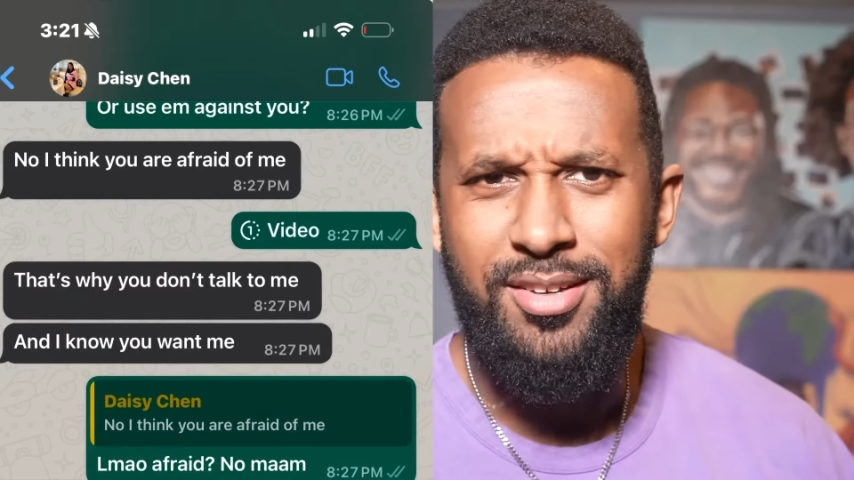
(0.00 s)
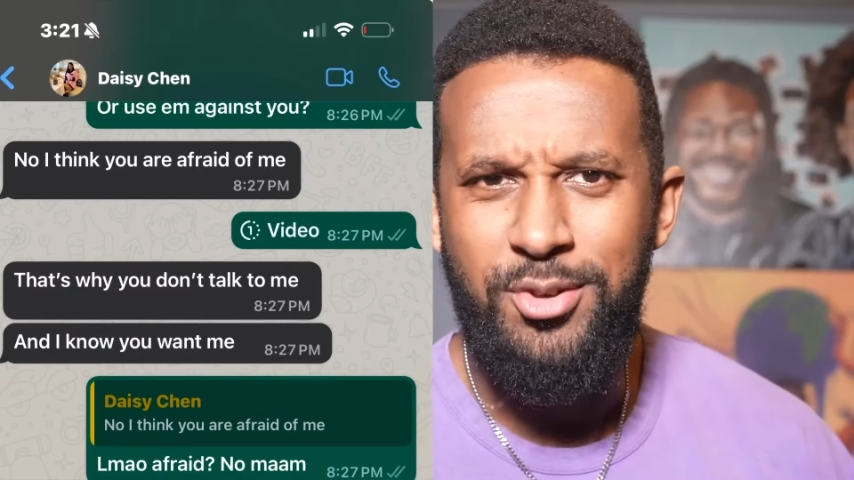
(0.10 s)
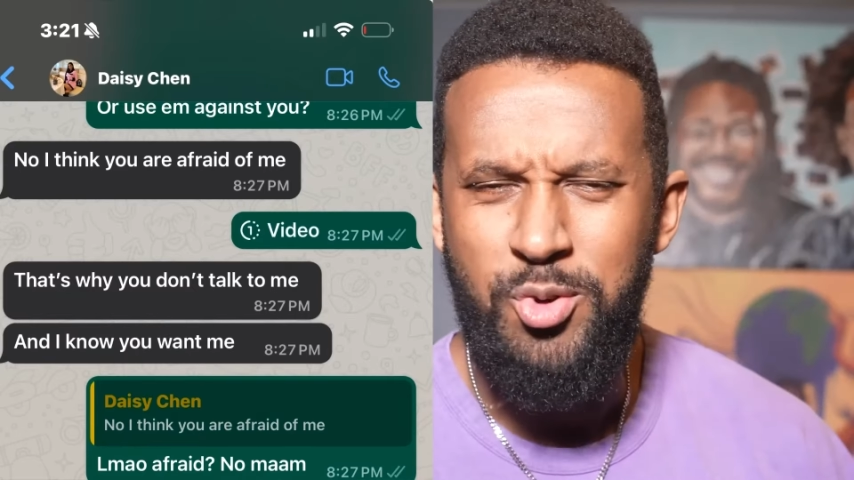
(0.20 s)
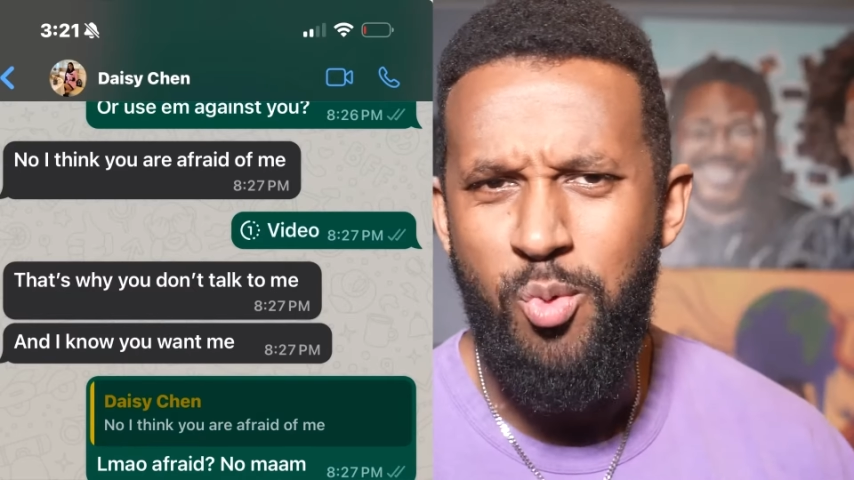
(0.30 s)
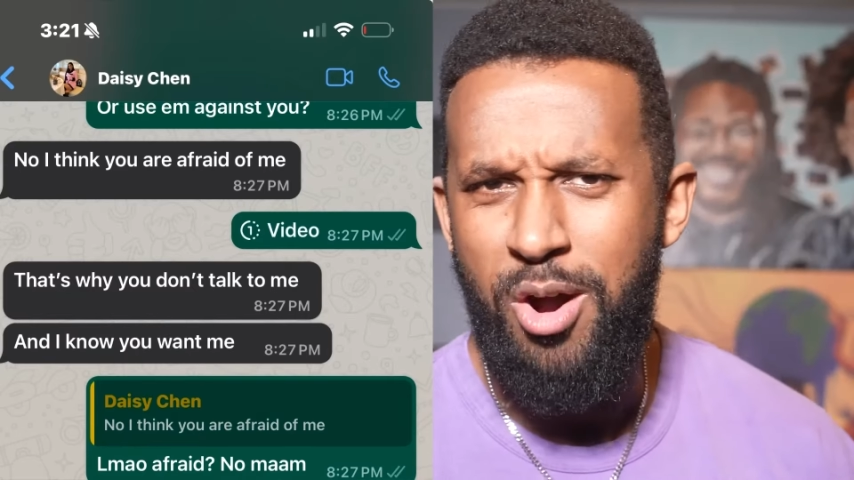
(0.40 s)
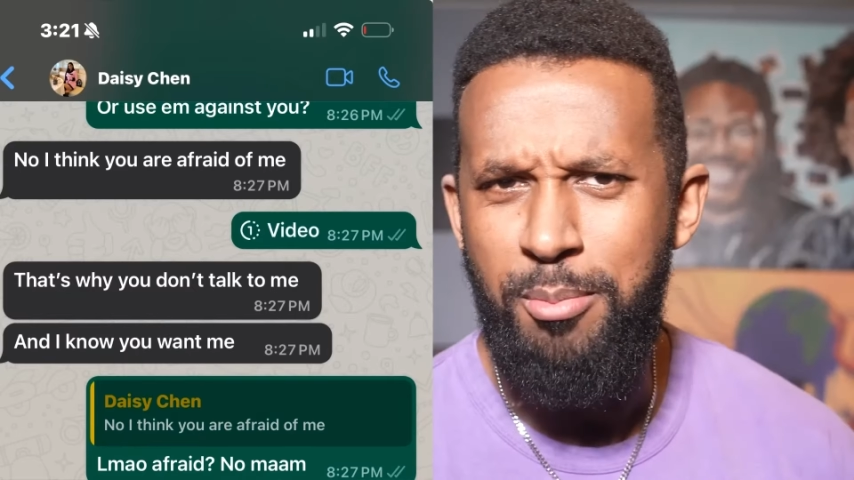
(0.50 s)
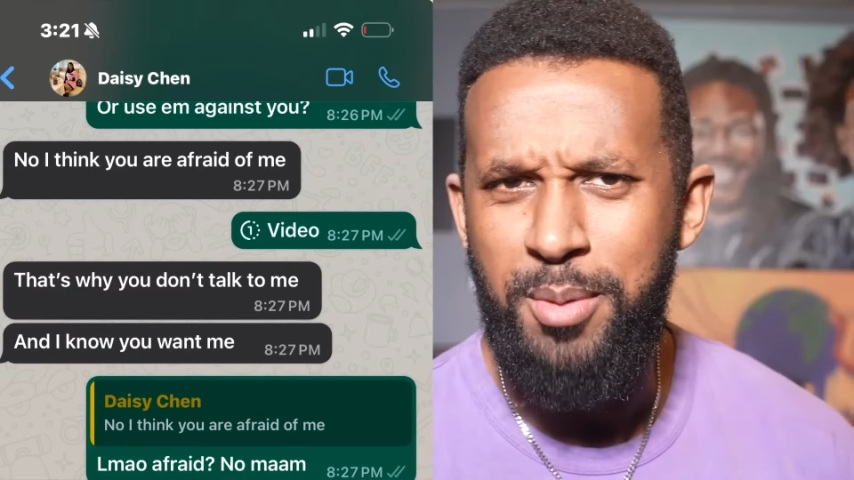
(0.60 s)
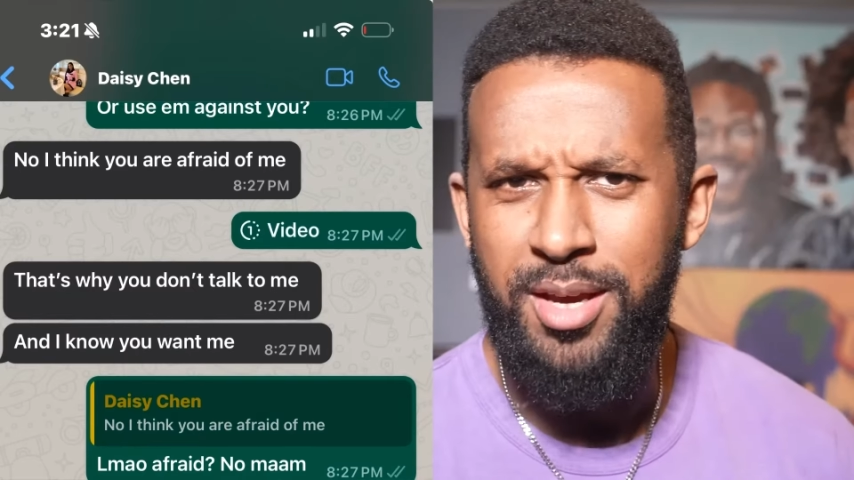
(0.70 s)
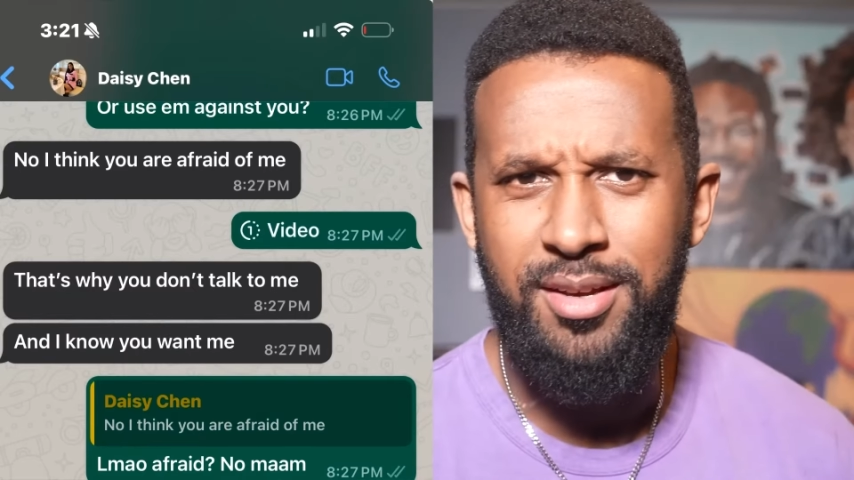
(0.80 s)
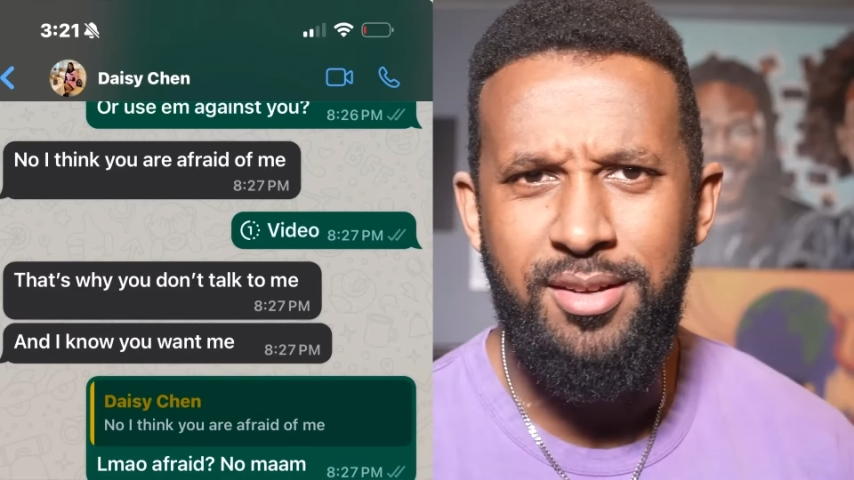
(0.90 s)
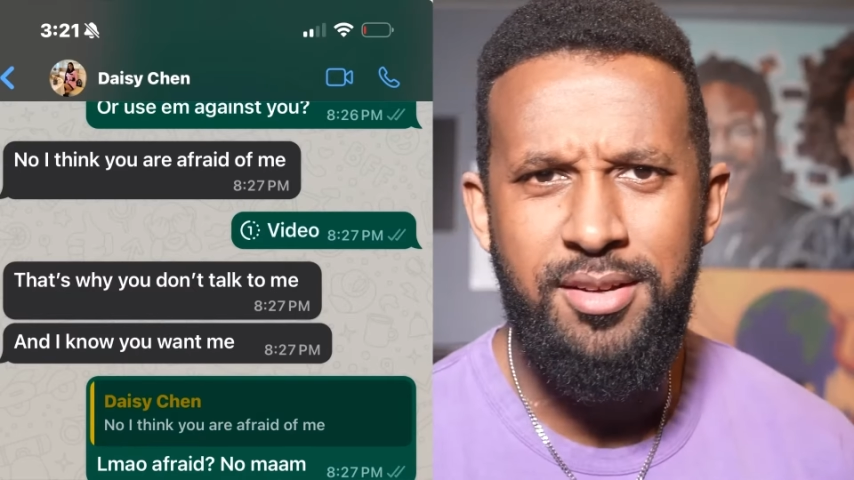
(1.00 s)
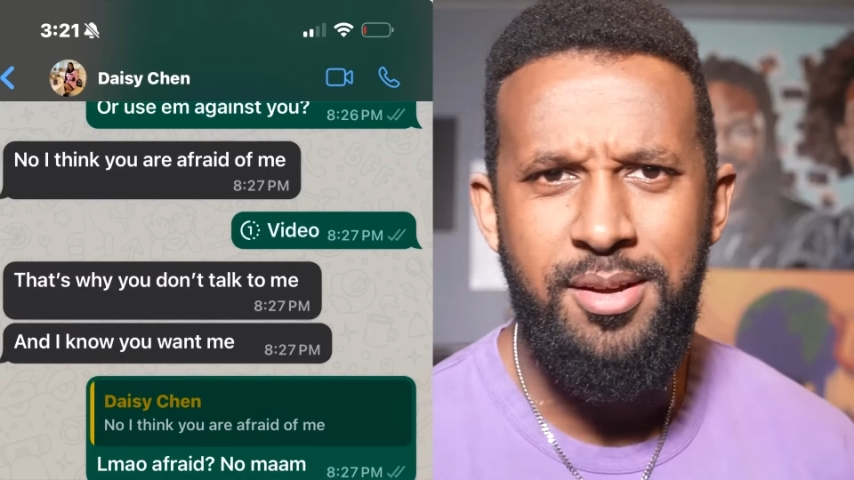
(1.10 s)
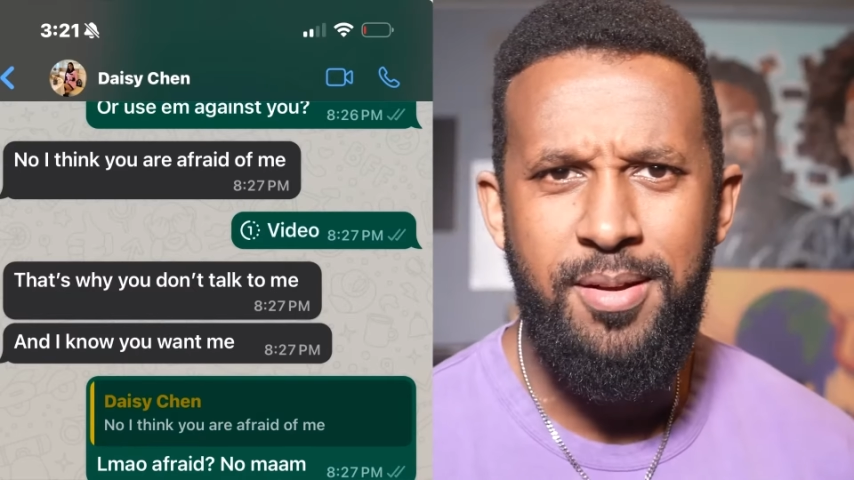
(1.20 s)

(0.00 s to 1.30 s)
at the metrics, the